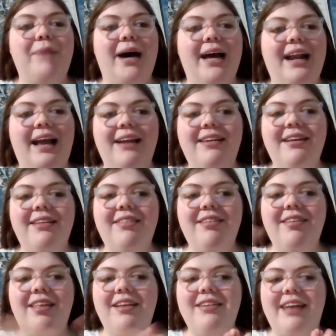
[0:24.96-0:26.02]
But I did
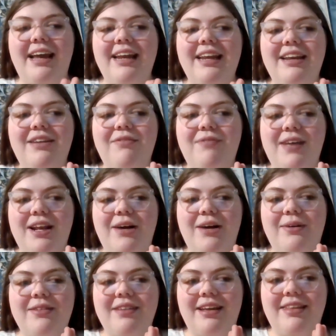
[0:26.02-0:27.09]
see that Danny
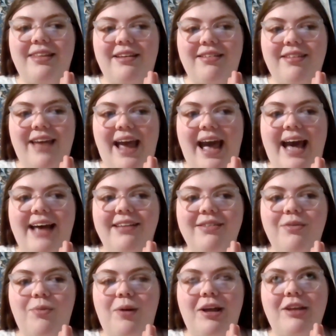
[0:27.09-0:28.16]
DeVito is in this
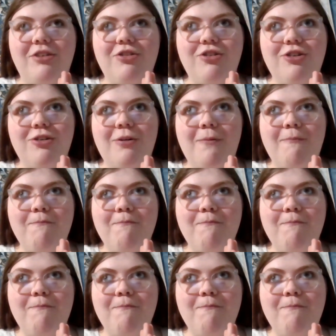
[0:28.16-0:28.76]
cast, which